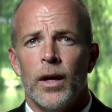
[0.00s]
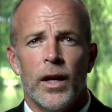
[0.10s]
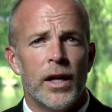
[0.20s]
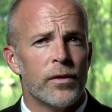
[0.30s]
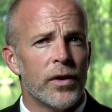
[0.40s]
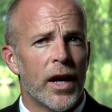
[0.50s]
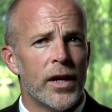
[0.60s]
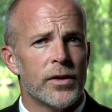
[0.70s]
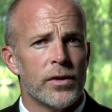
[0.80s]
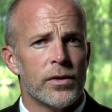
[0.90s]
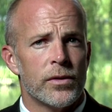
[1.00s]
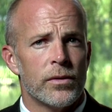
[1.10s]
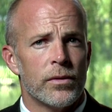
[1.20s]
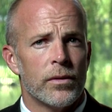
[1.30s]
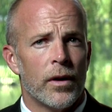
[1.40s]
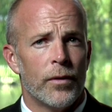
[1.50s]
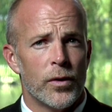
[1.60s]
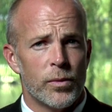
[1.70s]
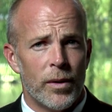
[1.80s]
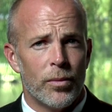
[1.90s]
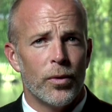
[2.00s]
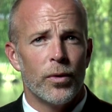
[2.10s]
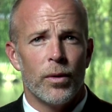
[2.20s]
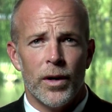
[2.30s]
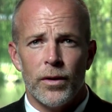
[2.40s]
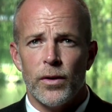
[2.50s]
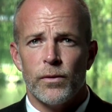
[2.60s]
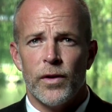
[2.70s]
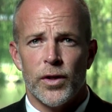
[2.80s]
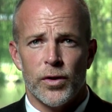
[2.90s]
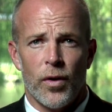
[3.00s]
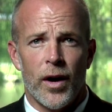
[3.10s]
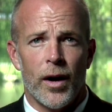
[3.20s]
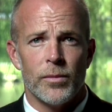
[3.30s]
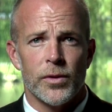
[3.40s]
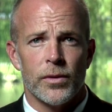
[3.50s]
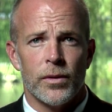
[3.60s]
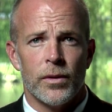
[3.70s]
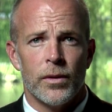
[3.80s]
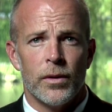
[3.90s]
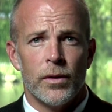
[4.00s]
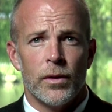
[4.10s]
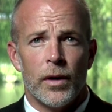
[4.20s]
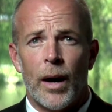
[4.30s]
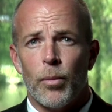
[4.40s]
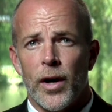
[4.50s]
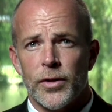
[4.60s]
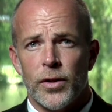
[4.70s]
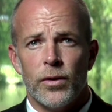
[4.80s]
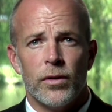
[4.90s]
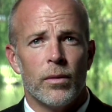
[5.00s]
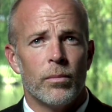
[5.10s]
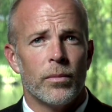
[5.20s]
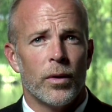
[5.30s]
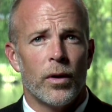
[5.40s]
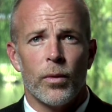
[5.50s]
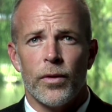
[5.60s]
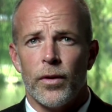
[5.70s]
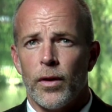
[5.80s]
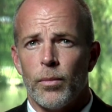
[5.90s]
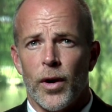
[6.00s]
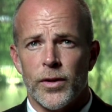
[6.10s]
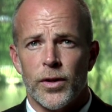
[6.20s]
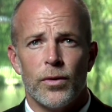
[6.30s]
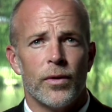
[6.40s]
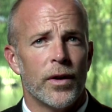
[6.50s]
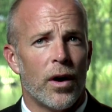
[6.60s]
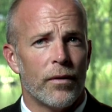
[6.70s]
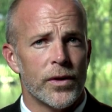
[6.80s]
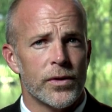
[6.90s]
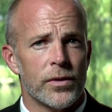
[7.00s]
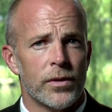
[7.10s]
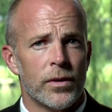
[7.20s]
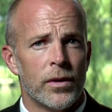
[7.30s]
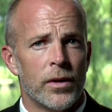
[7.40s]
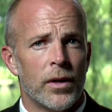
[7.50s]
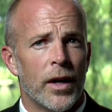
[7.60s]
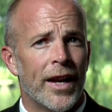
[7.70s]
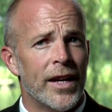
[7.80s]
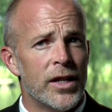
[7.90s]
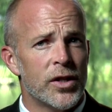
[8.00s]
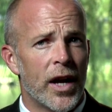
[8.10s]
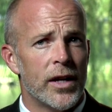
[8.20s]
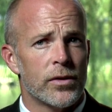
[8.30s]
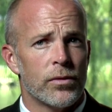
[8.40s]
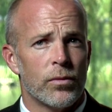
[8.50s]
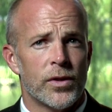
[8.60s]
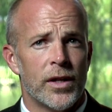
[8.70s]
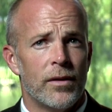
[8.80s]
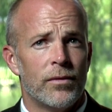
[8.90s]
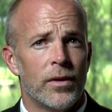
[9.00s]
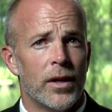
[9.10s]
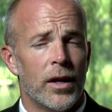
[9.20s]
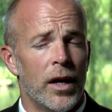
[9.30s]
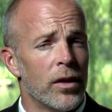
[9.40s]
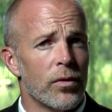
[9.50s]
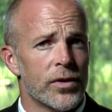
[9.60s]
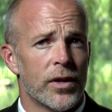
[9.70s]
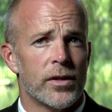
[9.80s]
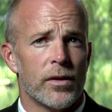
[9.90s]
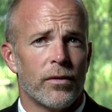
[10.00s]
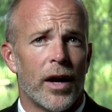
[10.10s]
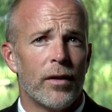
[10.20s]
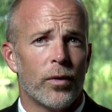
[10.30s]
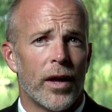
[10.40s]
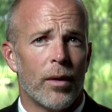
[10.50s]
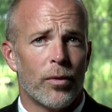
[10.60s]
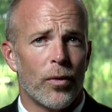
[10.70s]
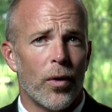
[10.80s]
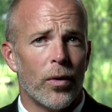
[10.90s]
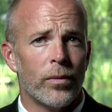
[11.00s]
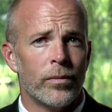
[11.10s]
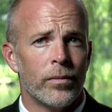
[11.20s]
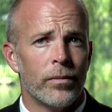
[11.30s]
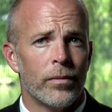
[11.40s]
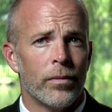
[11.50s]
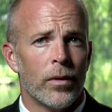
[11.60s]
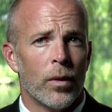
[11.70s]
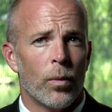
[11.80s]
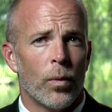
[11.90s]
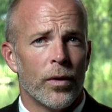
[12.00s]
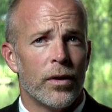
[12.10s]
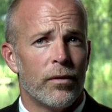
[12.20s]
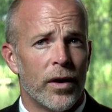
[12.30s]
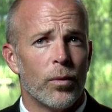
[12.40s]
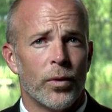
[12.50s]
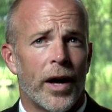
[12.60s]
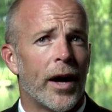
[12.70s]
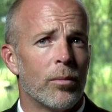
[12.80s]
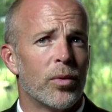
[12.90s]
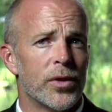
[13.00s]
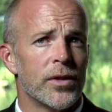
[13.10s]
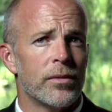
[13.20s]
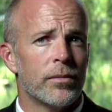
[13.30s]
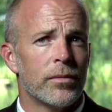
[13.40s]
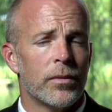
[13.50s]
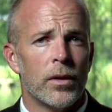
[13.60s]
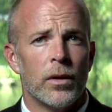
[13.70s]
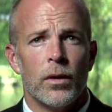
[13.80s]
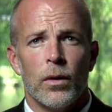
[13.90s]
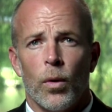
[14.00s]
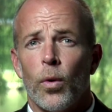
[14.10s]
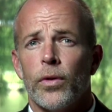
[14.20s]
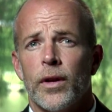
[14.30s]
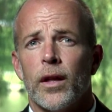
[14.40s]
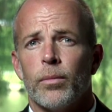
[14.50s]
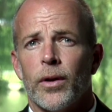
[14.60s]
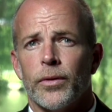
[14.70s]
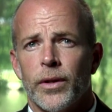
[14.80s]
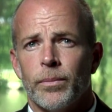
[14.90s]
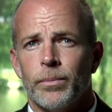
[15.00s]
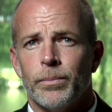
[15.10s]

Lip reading: In each of the cases of those people who committed those vicious crimes, I prosecuted them along with another prosecutor in the office, and in each case received either a sentence of life without parole, where the defendant will die in prison, or the death penalty.